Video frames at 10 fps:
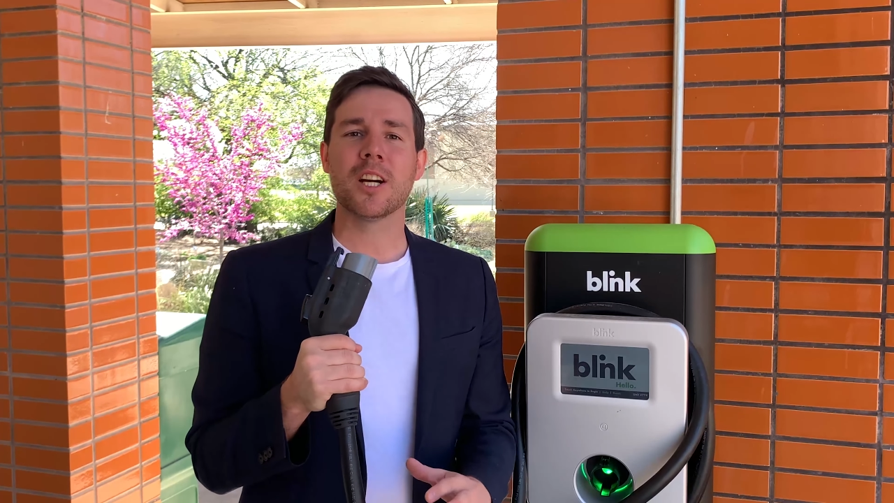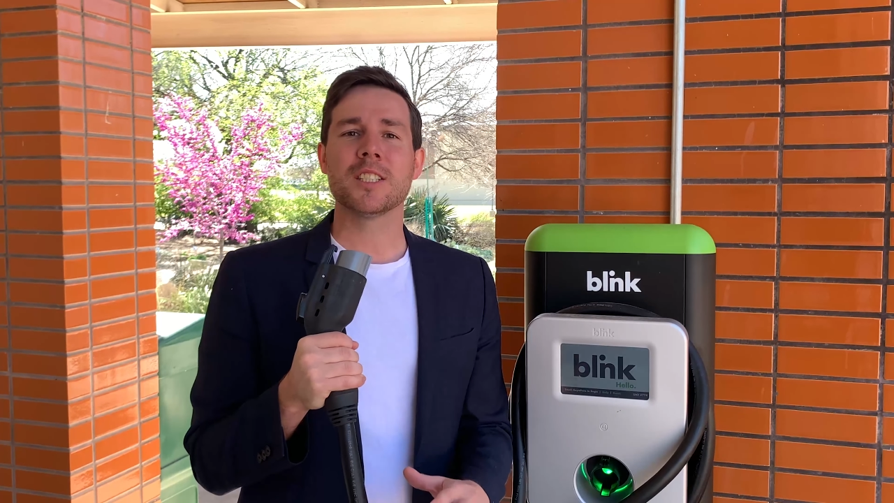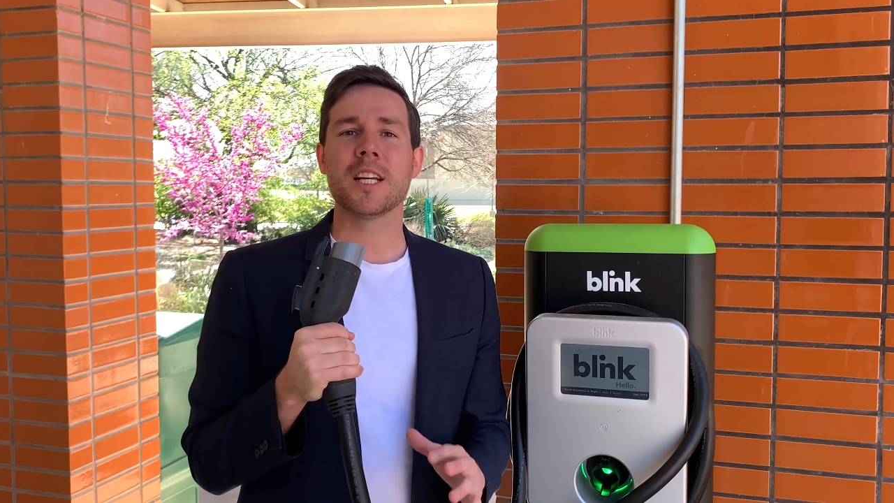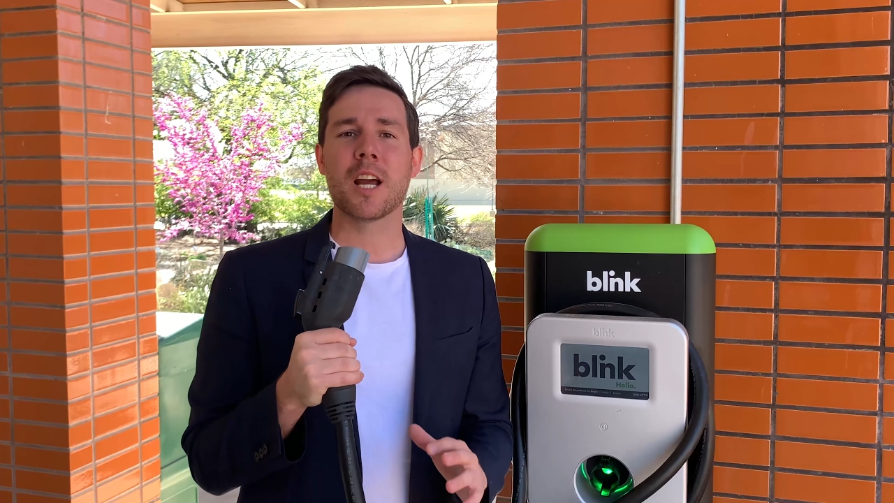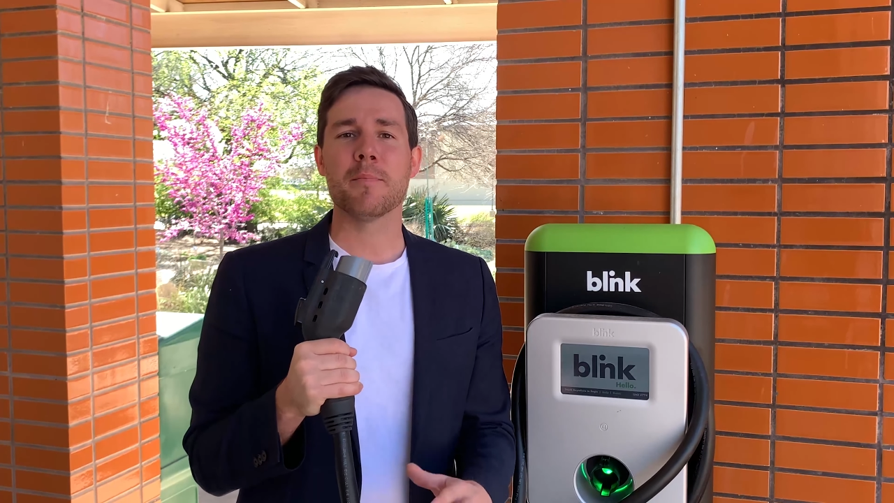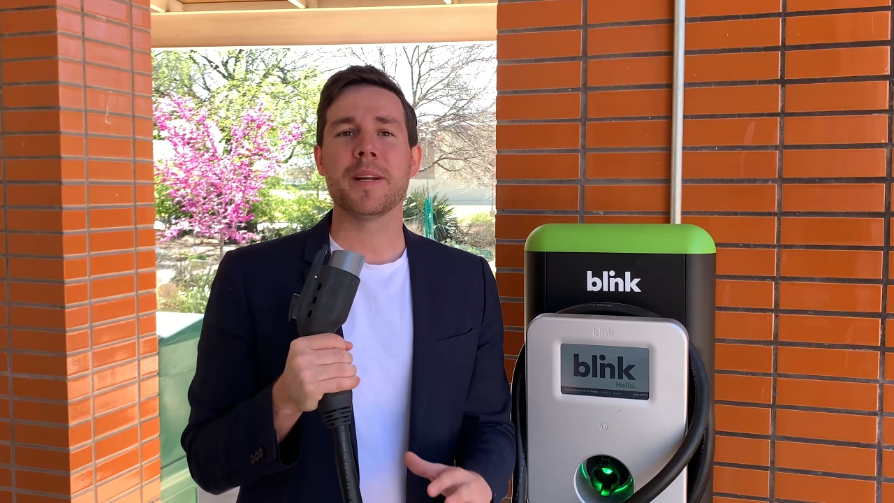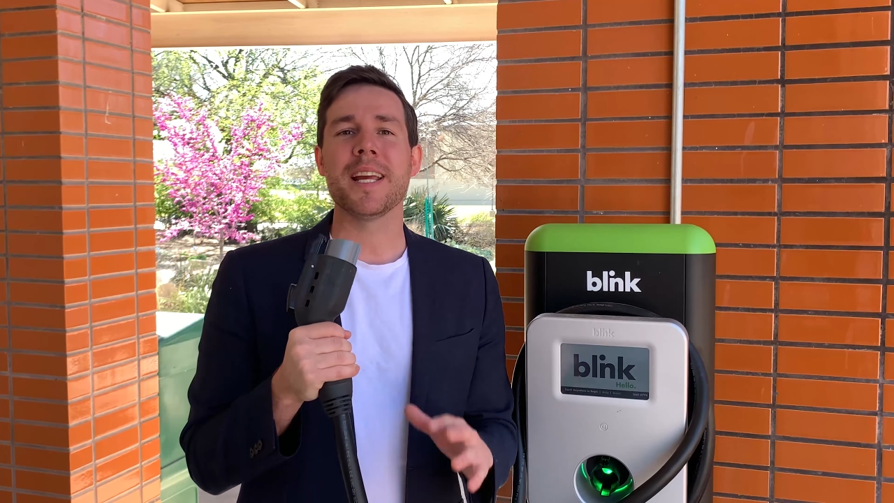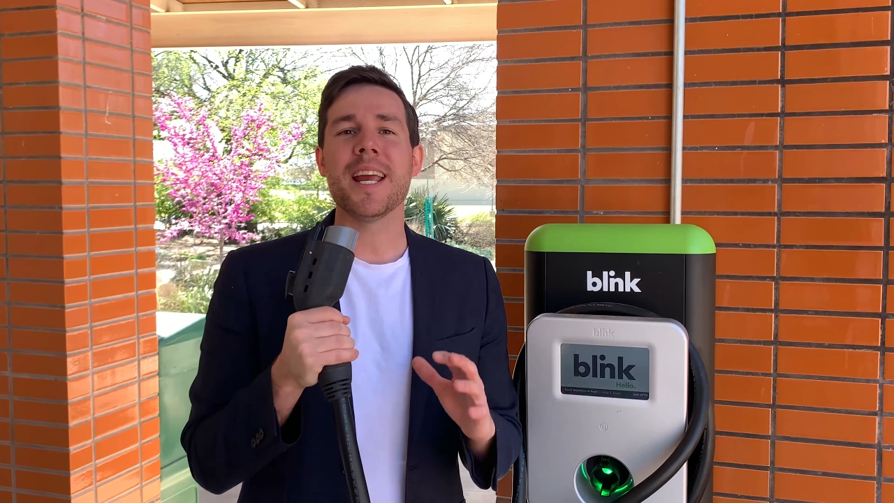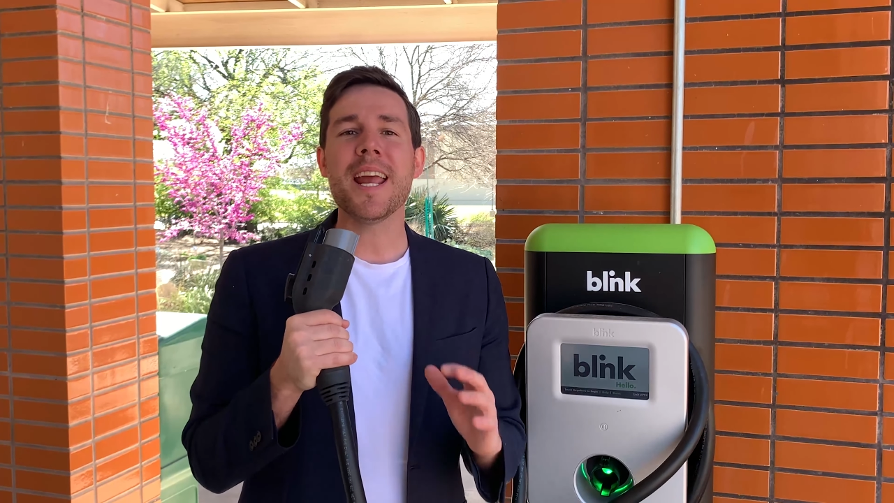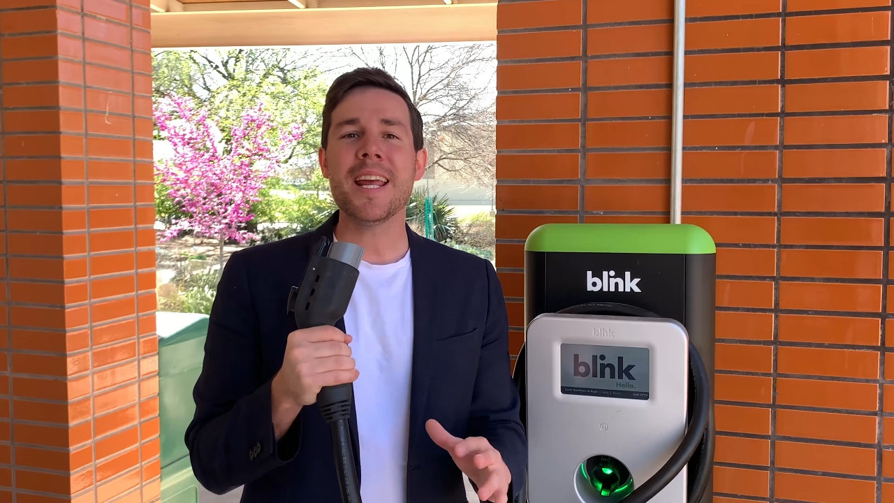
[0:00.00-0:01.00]
charging
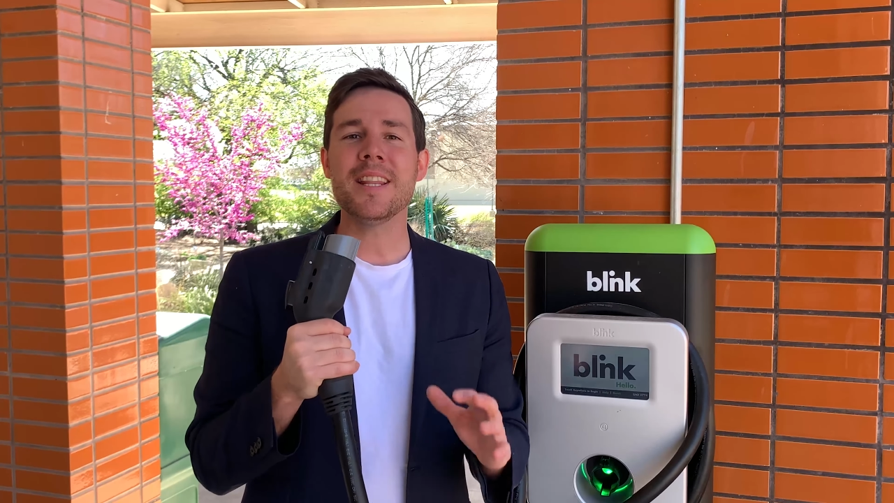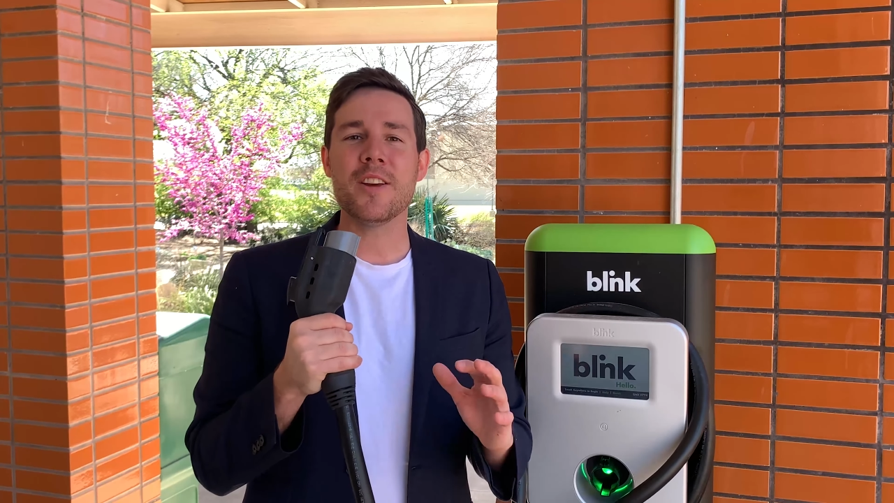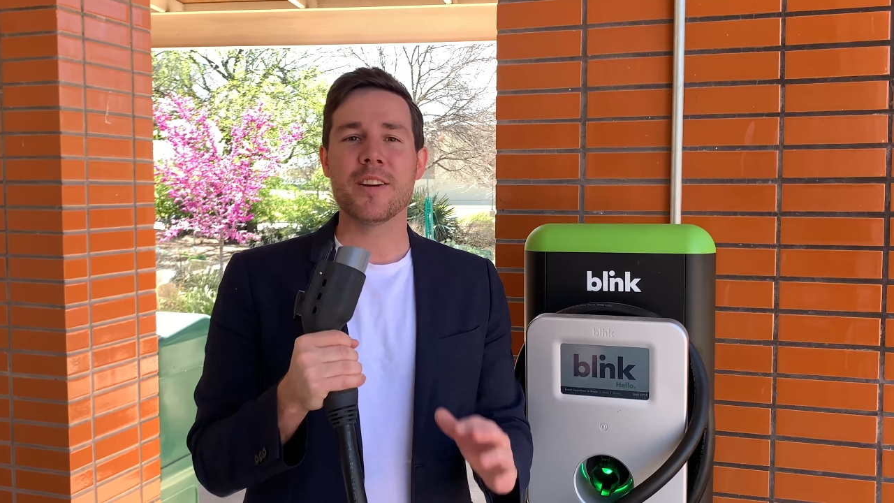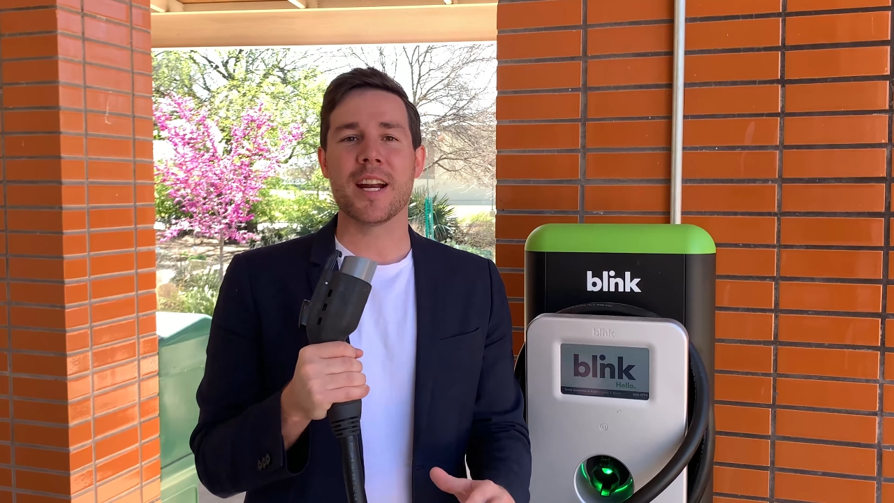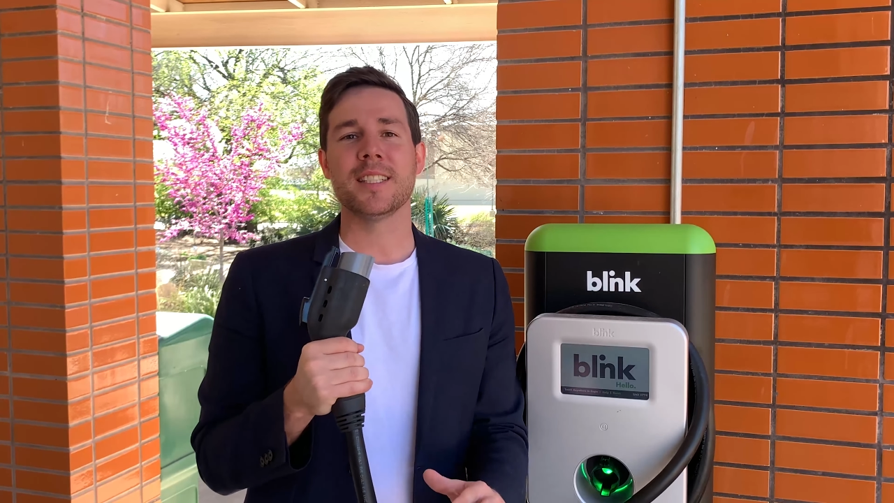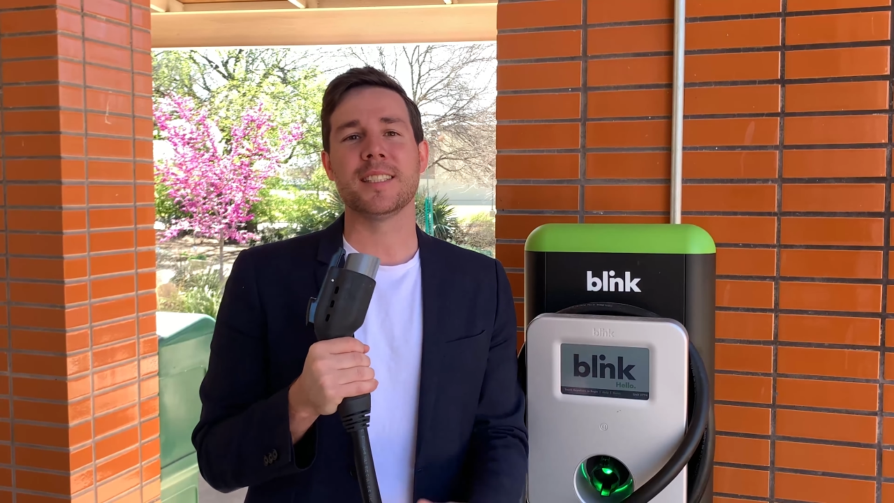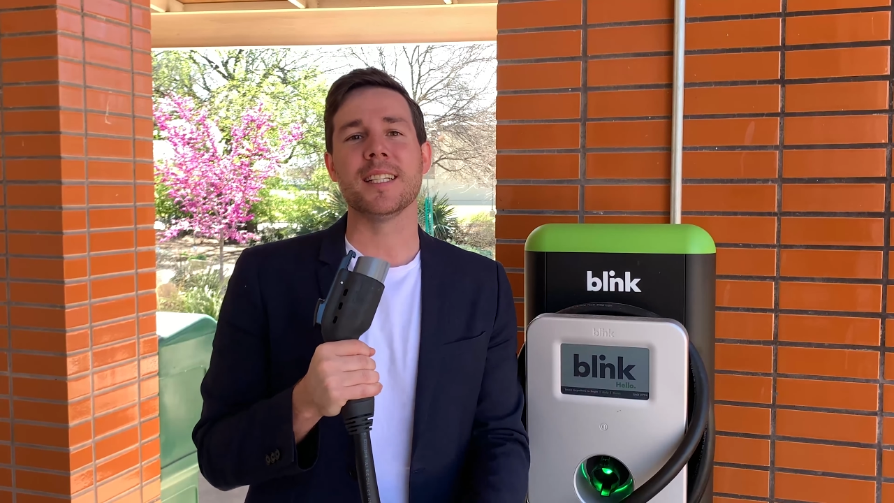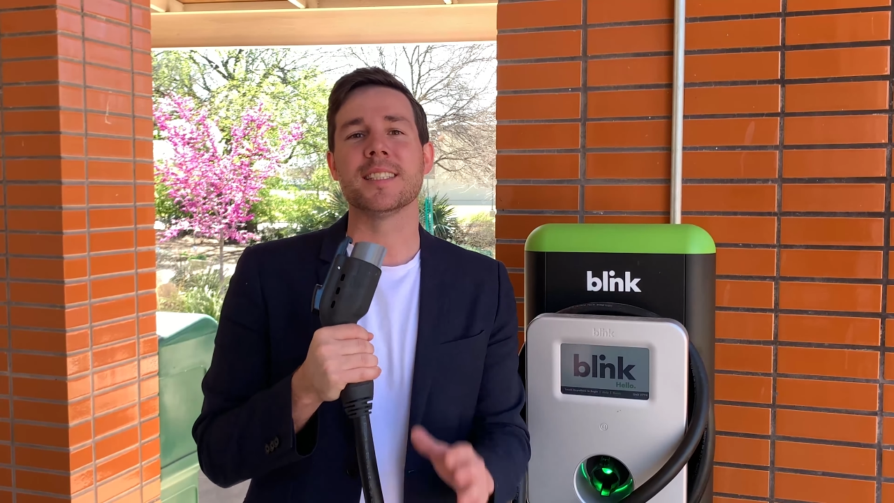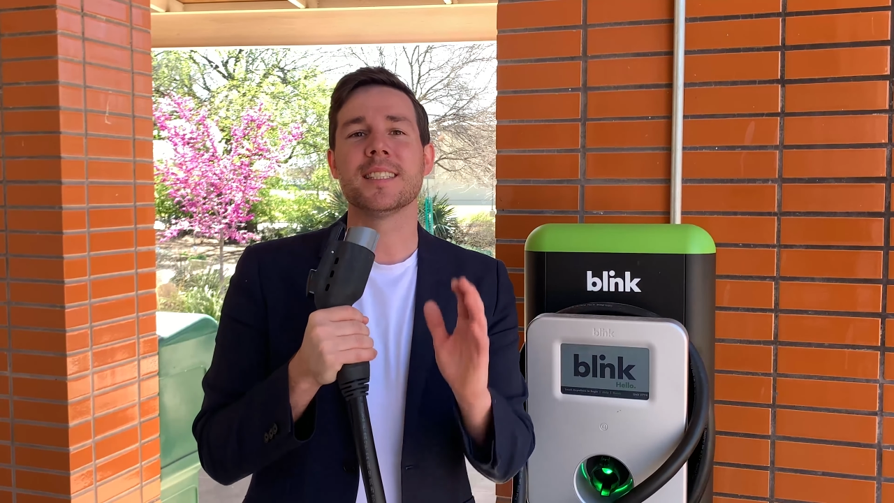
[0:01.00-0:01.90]
company in the United States,